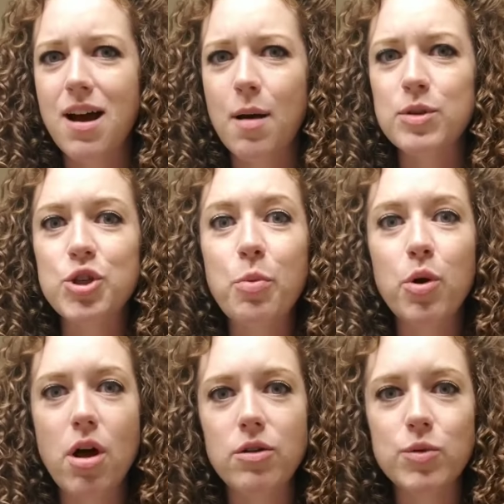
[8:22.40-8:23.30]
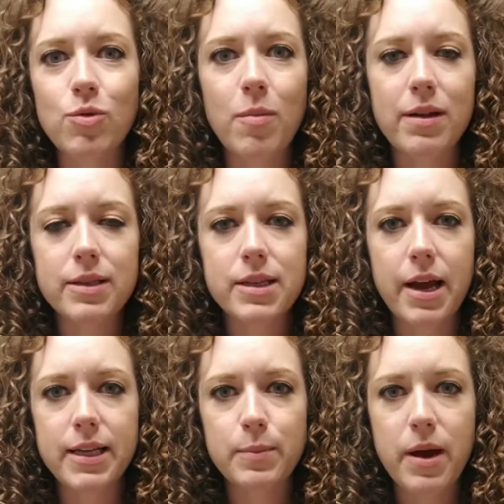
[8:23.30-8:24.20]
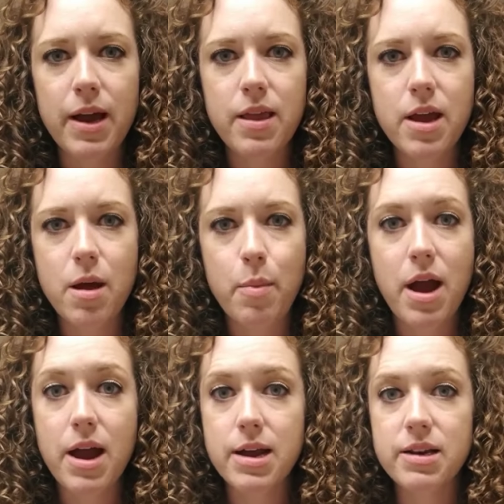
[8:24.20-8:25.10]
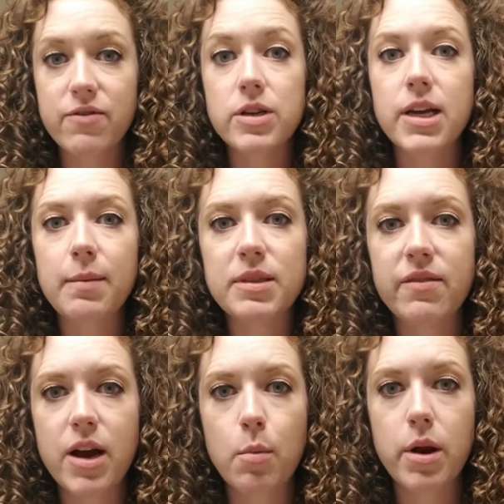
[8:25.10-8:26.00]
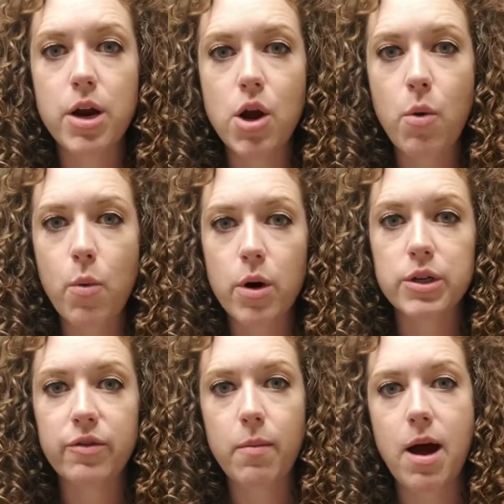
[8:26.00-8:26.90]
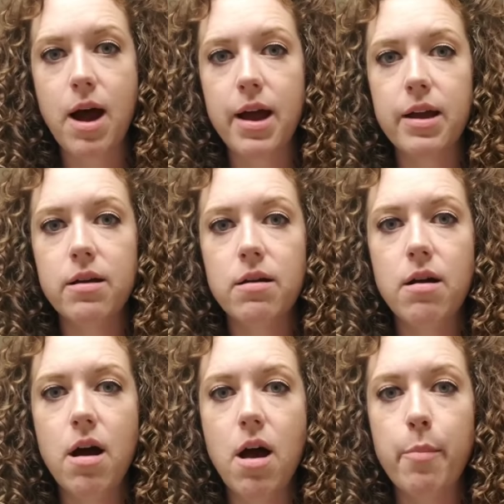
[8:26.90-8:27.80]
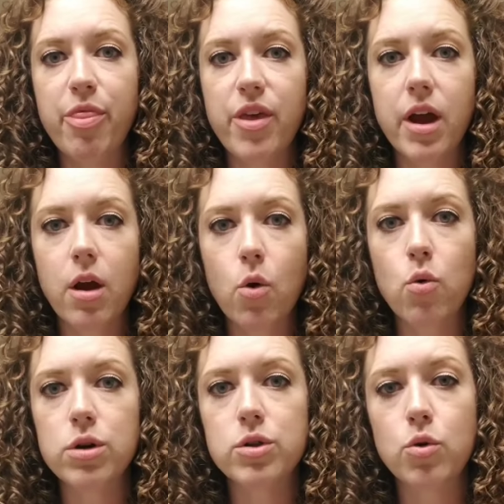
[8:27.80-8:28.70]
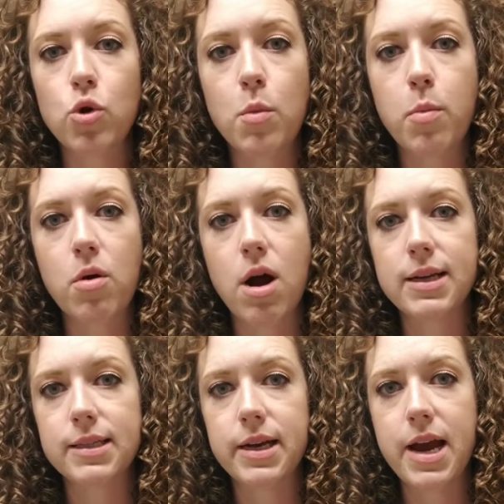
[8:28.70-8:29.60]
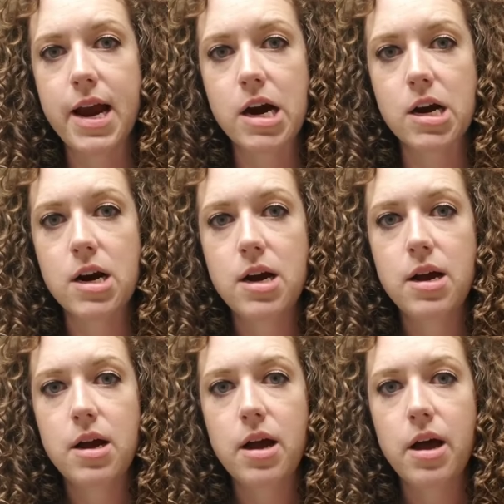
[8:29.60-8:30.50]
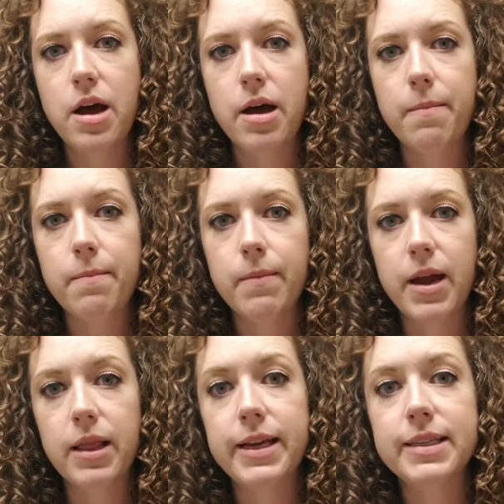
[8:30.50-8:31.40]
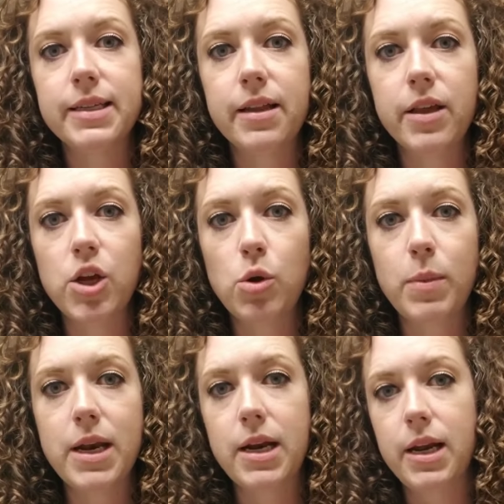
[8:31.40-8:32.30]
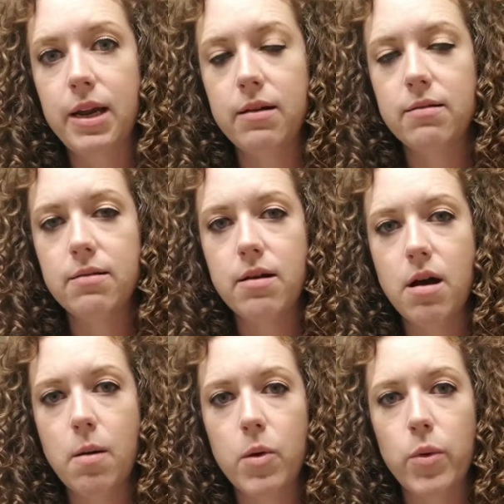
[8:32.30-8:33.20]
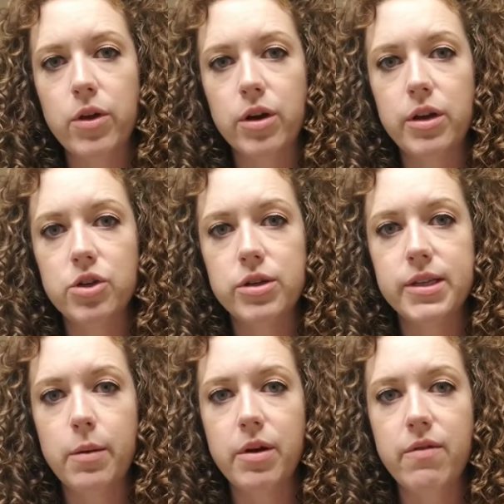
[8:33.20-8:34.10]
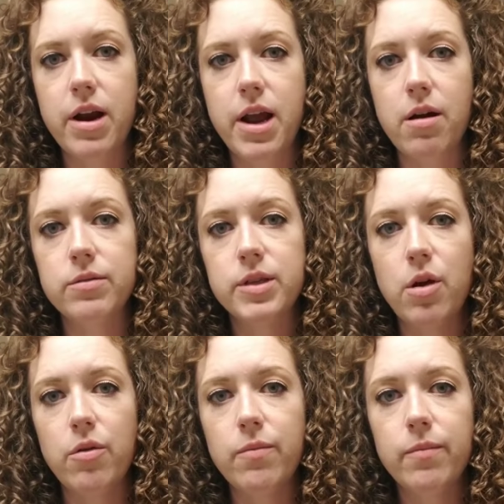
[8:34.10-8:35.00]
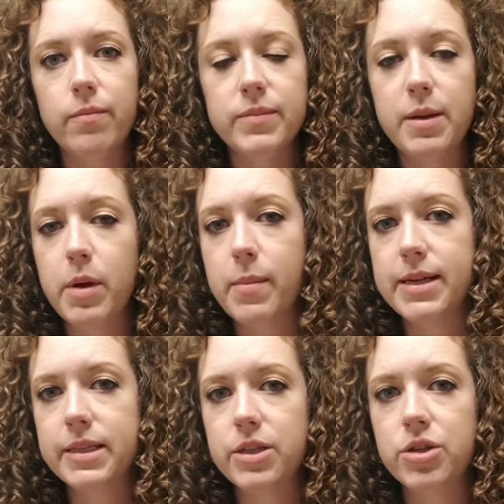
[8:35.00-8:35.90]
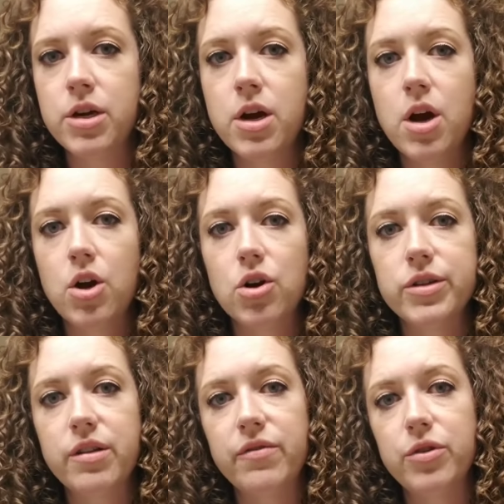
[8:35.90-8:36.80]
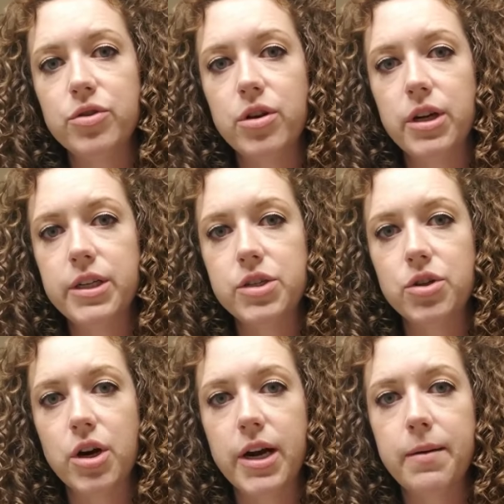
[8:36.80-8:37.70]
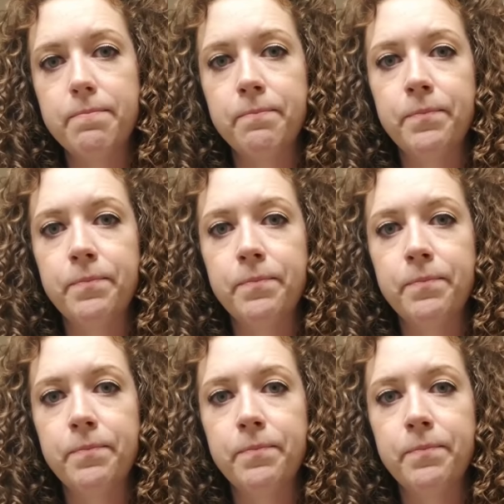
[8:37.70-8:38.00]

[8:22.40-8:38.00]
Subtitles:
super knowledgeable about the science behind different types of hair, but I know it works for my thick, coarse, normal porosity hair, at least in the humidity and weather conditions that I'm in right now. So send me a message, Curls Unfiltered on Instagram,